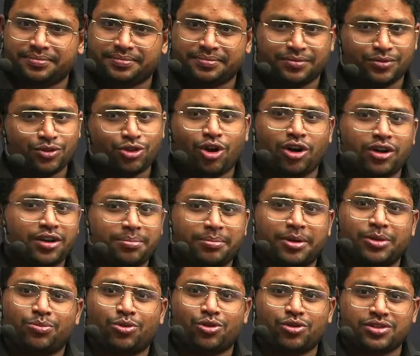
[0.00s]
not
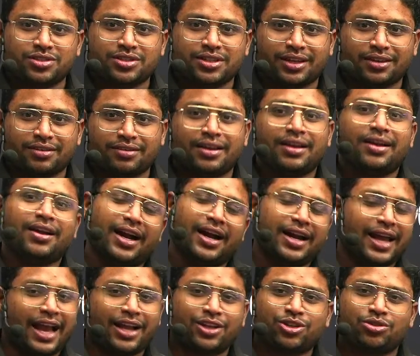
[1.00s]
Manmohan Singh. And
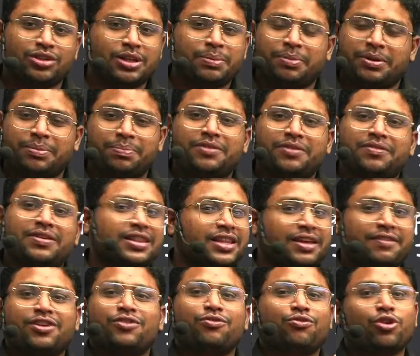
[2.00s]
actually people will never
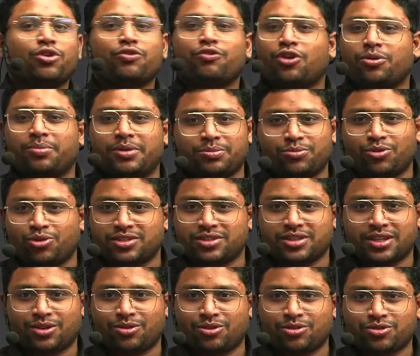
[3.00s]
vote for Manmohan Singh
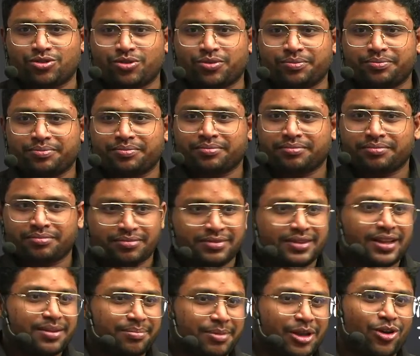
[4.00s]
also.
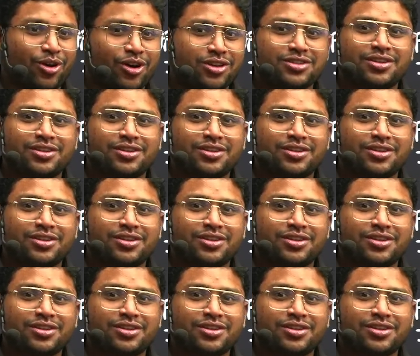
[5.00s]
Because